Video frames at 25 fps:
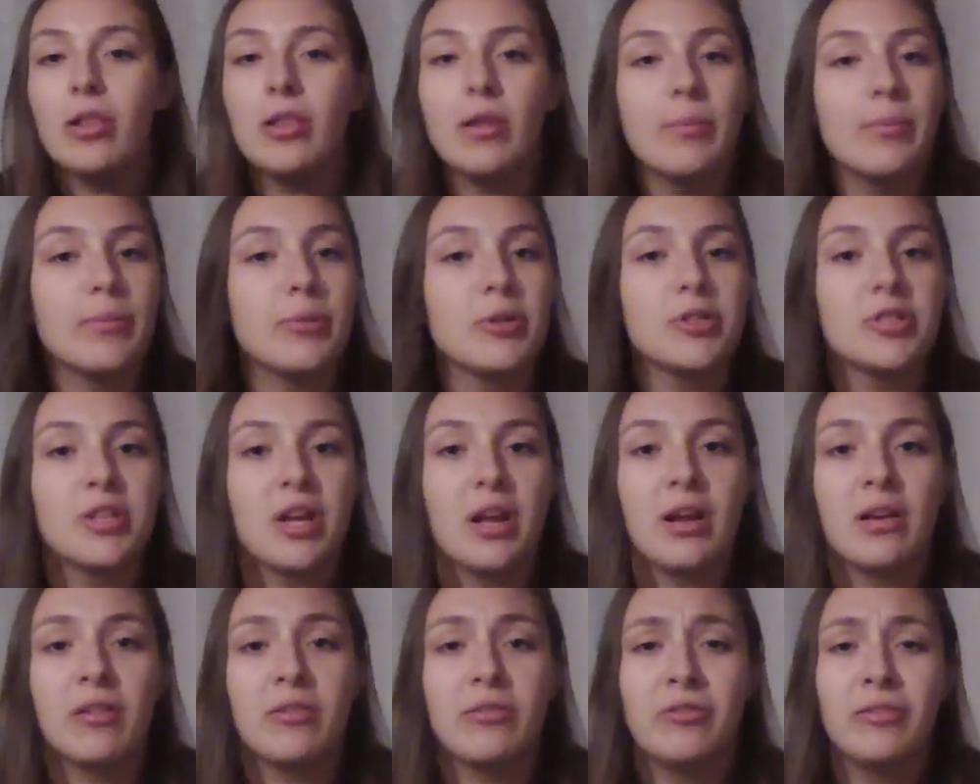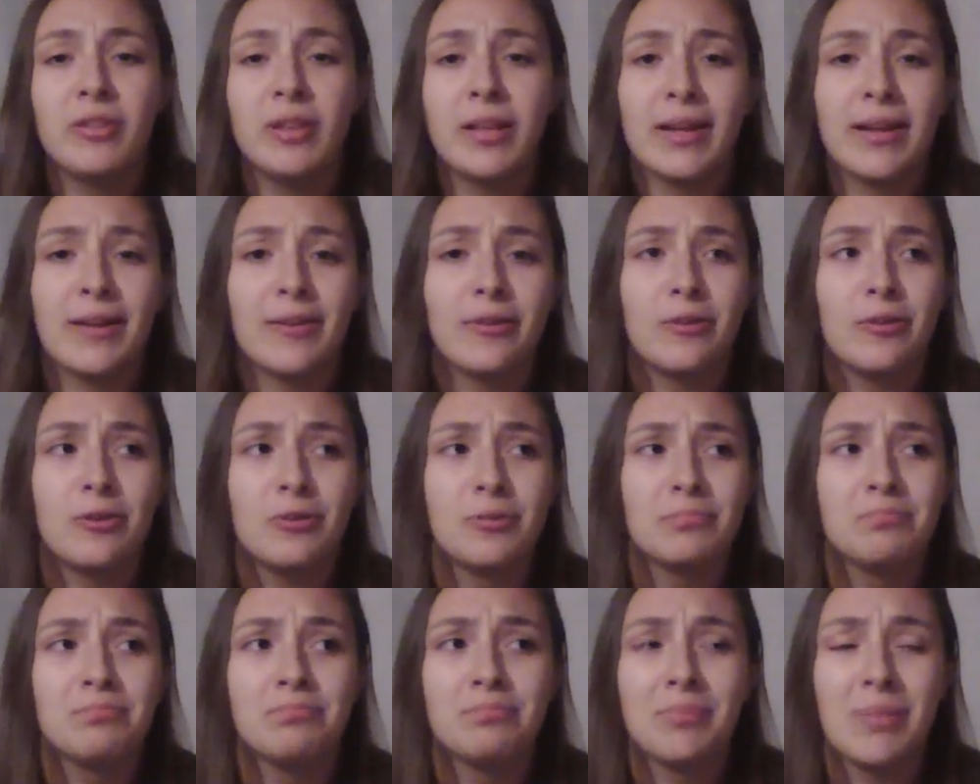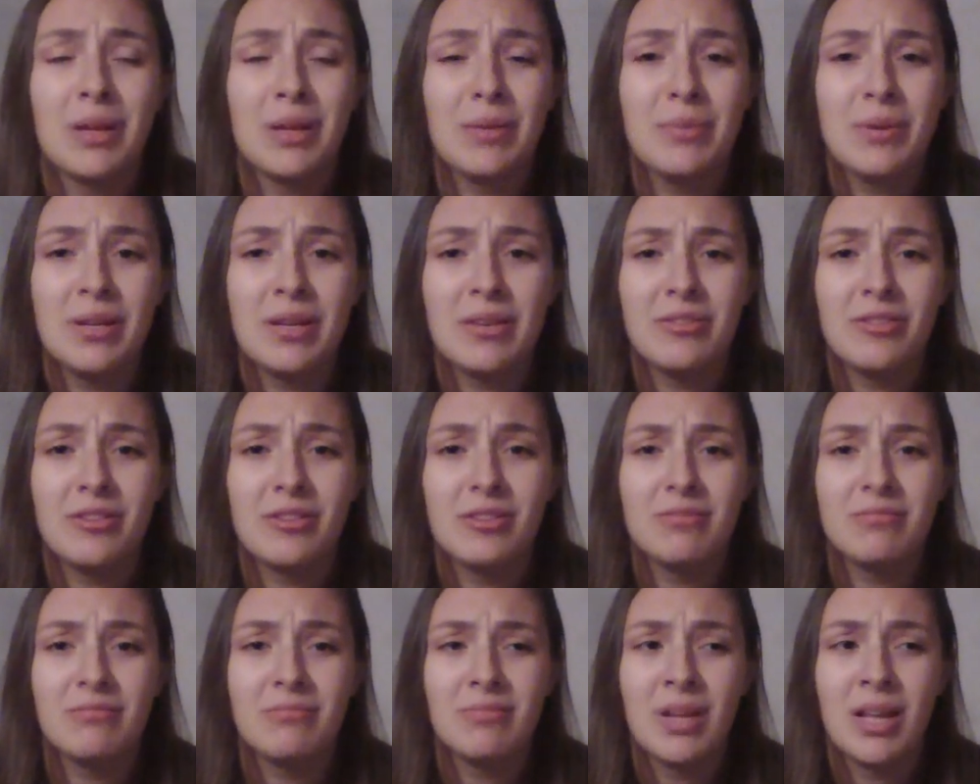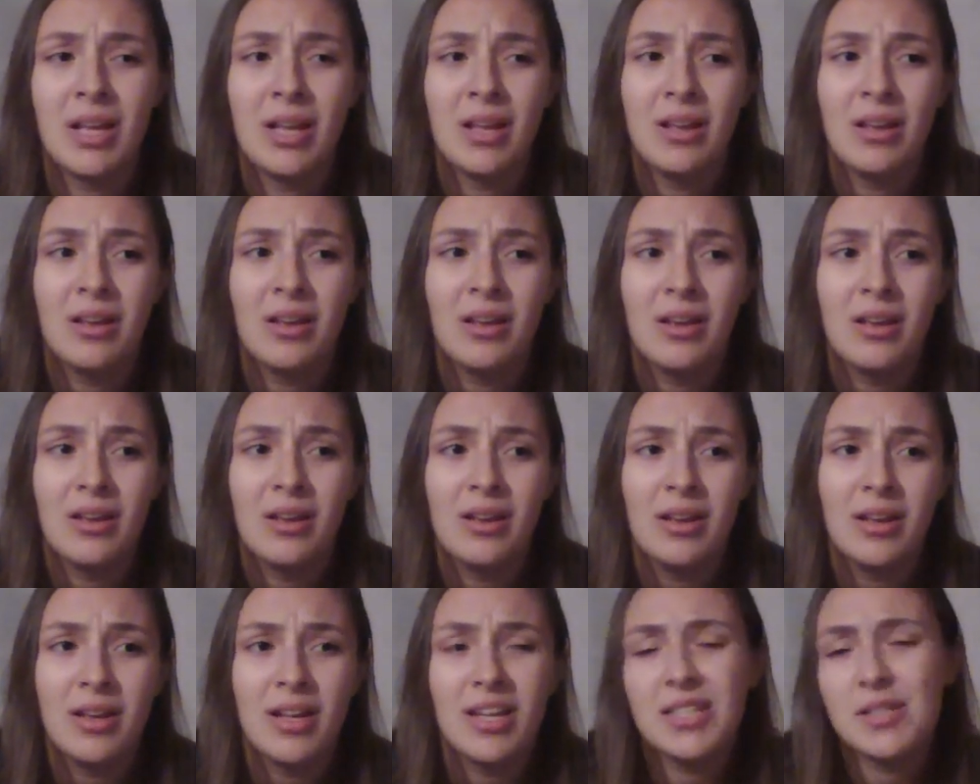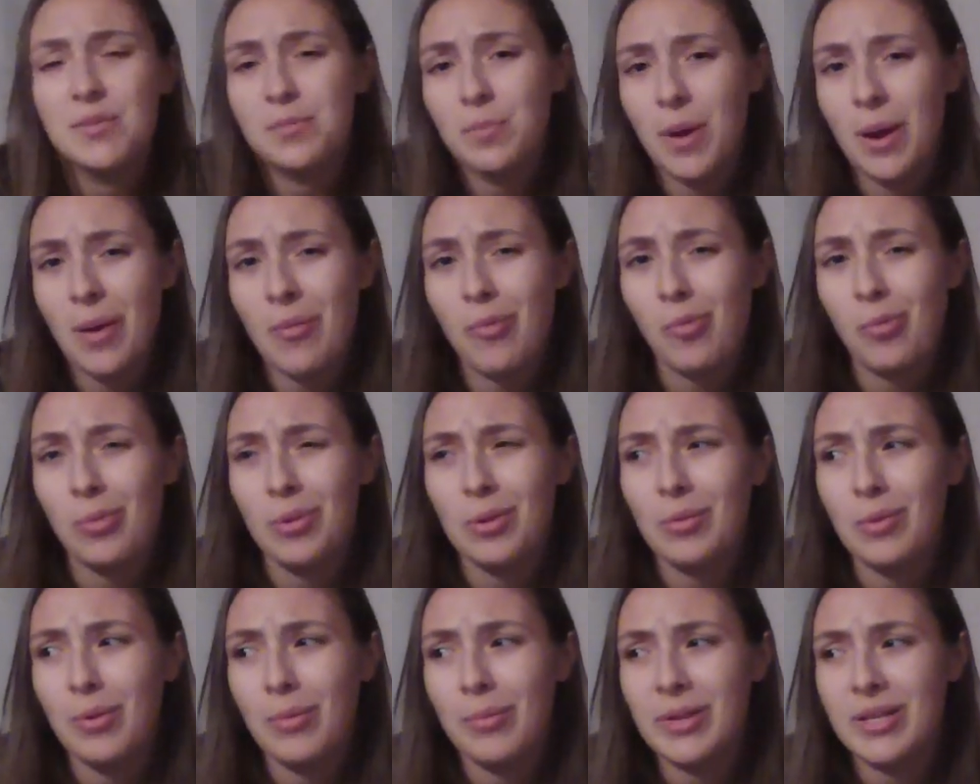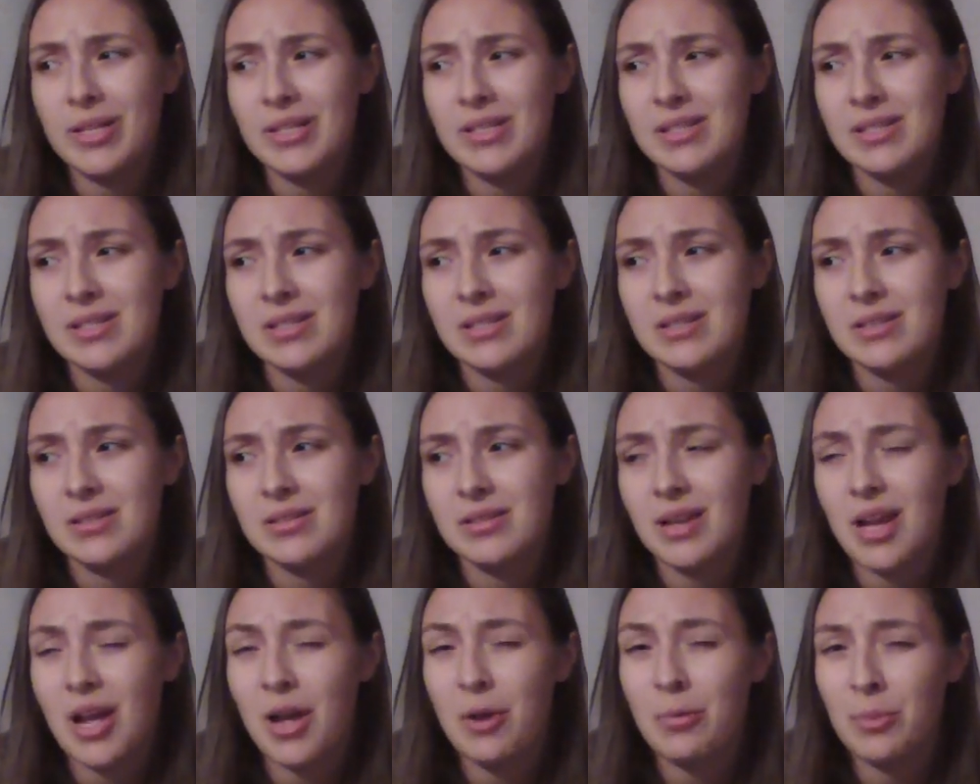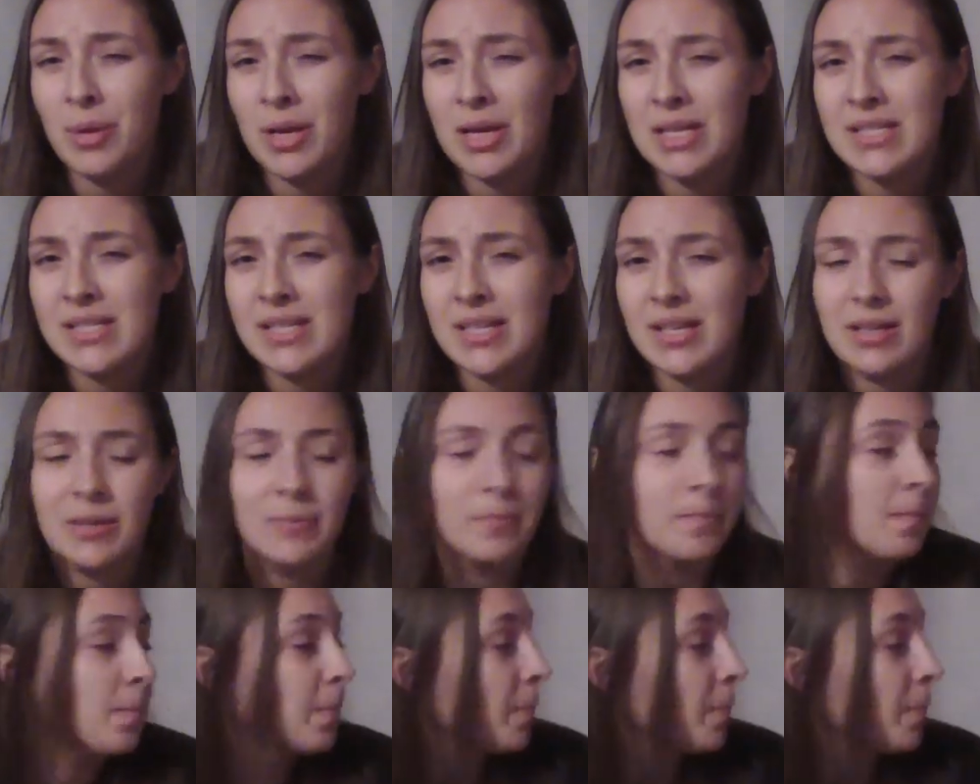lumberjack flannel, maybe even, it's probably women's, I'm guessing.